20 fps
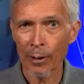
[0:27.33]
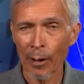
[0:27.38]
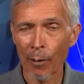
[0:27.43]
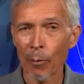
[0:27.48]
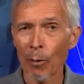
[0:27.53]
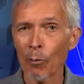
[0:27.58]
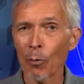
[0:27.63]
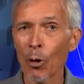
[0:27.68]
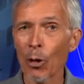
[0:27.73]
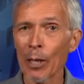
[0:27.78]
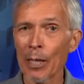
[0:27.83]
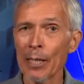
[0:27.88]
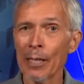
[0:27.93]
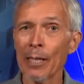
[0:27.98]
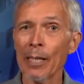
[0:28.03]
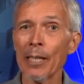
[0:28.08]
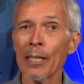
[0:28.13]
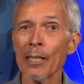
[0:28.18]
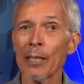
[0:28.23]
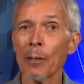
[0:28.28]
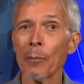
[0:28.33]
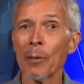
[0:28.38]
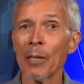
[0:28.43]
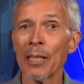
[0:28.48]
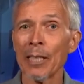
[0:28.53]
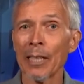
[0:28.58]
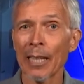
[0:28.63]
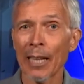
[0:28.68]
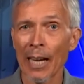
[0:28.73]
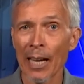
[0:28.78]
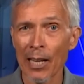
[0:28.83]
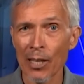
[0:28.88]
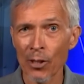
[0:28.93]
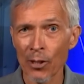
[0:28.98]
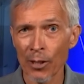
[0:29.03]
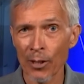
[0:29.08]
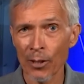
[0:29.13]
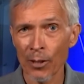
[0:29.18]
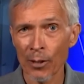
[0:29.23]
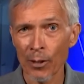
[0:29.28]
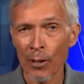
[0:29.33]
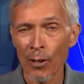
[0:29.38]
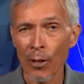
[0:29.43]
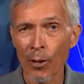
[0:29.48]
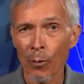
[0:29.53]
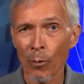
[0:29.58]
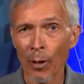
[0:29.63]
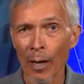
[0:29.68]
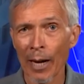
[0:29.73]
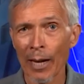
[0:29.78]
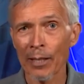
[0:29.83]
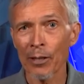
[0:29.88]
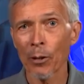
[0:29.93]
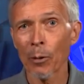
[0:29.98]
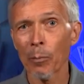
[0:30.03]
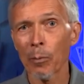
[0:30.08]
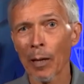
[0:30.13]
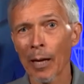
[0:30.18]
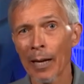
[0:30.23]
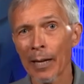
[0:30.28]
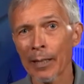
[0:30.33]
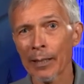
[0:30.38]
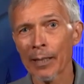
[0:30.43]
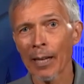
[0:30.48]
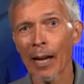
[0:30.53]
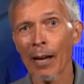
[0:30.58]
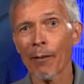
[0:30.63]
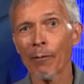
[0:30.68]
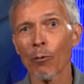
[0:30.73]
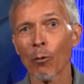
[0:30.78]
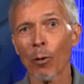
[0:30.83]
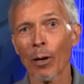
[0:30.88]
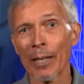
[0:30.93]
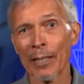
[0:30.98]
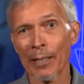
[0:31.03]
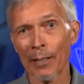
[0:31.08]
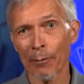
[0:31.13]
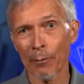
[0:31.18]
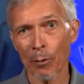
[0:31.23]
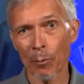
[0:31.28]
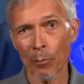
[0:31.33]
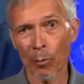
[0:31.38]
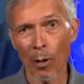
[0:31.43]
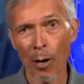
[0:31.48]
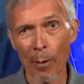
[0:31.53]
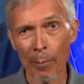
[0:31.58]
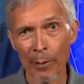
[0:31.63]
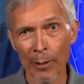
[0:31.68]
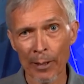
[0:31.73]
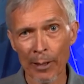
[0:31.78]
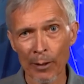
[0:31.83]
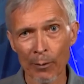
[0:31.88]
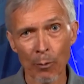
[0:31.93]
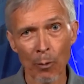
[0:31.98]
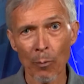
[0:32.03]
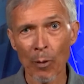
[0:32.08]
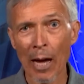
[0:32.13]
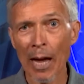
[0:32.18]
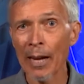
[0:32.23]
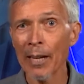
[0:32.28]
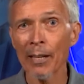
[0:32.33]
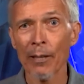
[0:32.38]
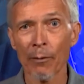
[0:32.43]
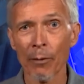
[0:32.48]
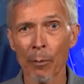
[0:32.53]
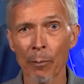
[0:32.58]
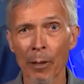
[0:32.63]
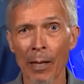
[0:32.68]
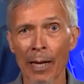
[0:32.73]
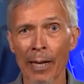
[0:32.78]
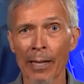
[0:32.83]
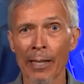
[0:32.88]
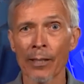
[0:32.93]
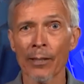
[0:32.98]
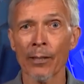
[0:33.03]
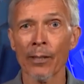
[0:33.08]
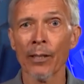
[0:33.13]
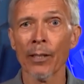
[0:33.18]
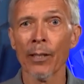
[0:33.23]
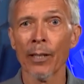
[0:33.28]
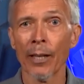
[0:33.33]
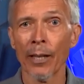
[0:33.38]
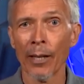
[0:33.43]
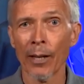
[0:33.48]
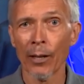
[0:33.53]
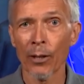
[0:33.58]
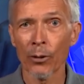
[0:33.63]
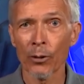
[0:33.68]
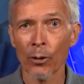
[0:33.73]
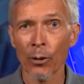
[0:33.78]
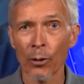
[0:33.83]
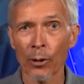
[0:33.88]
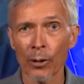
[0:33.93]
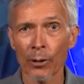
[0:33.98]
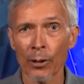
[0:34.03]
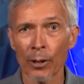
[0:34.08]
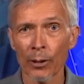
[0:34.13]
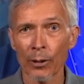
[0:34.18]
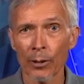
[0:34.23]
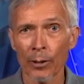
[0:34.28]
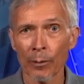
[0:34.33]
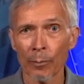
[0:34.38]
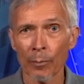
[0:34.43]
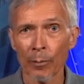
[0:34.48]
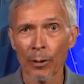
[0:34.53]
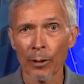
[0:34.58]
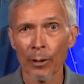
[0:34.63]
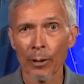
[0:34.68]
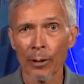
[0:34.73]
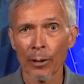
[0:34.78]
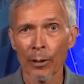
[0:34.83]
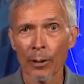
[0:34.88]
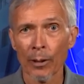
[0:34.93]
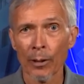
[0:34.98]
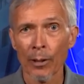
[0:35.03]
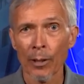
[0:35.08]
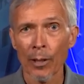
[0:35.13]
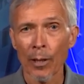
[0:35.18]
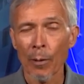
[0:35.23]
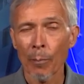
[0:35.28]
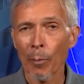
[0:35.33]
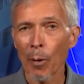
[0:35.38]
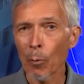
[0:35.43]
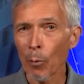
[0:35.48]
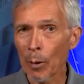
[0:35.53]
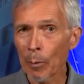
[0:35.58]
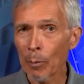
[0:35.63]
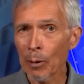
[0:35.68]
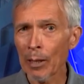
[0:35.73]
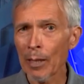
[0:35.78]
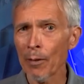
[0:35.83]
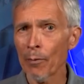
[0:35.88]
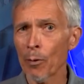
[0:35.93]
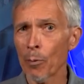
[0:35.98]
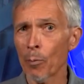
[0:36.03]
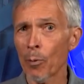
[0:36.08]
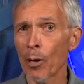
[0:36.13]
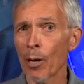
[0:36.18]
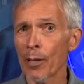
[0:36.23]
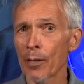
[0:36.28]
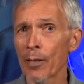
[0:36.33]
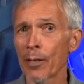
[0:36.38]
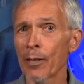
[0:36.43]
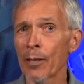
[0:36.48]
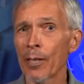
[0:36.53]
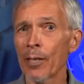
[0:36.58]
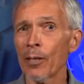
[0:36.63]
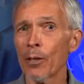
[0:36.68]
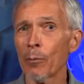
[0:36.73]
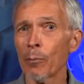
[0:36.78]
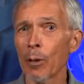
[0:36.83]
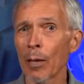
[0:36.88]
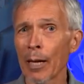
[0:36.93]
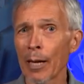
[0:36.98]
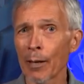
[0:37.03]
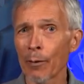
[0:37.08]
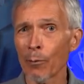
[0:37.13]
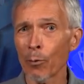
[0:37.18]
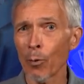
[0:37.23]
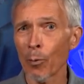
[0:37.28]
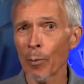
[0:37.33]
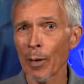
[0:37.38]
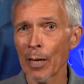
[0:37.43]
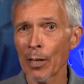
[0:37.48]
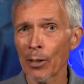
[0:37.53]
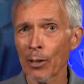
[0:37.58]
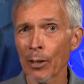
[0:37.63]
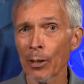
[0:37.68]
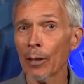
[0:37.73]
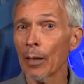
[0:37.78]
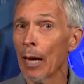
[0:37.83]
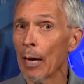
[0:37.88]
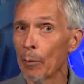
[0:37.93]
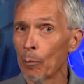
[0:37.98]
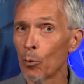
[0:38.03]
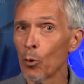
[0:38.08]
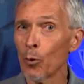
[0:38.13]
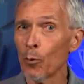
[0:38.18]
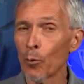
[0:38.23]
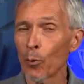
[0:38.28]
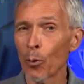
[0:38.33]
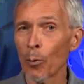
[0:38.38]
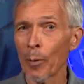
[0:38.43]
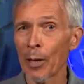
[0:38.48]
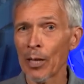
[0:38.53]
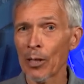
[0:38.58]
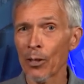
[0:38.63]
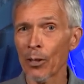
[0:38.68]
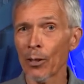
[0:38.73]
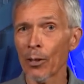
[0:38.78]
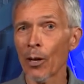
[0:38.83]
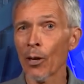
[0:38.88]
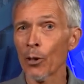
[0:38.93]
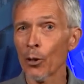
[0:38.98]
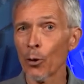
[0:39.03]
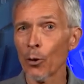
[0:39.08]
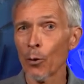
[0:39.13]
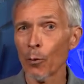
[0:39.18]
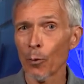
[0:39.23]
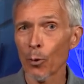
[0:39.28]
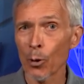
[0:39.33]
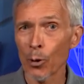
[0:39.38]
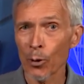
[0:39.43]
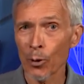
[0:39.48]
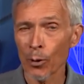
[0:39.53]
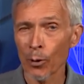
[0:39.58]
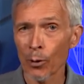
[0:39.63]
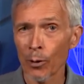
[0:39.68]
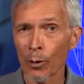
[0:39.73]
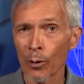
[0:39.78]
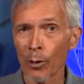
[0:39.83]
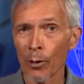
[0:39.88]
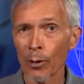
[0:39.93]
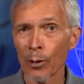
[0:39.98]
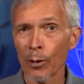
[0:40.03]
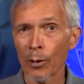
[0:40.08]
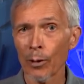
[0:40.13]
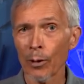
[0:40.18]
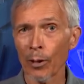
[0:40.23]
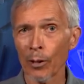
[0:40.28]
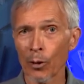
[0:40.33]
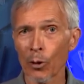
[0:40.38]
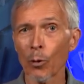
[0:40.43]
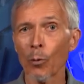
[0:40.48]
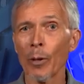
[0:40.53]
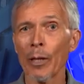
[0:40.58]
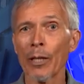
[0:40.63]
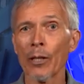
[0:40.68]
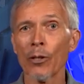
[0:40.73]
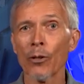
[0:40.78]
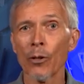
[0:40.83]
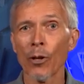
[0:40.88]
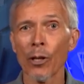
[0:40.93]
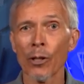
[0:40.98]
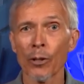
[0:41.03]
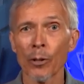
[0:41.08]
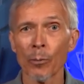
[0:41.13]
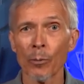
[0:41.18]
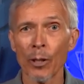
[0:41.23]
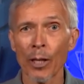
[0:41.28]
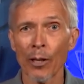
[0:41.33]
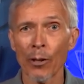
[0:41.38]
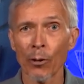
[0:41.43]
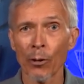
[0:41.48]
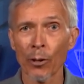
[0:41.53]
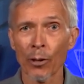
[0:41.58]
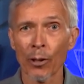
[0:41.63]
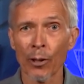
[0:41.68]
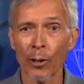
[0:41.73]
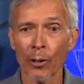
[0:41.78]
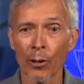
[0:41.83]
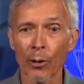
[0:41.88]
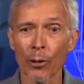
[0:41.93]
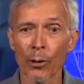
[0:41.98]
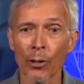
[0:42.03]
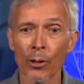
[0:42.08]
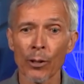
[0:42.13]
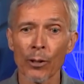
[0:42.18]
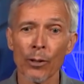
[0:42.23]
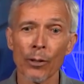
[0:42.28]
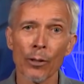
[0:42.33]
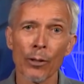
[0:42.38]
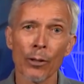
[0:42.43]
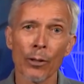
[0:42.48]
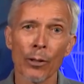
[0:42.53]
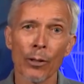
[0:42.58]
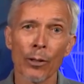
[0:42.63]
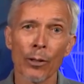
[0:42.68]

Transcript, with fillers: and we've already seen some indications where exoplanets have quite different properties from any of the planets in our solar system. But we believe the processes of planet formation and moon formation are universal, and so we can draw some general conclusions.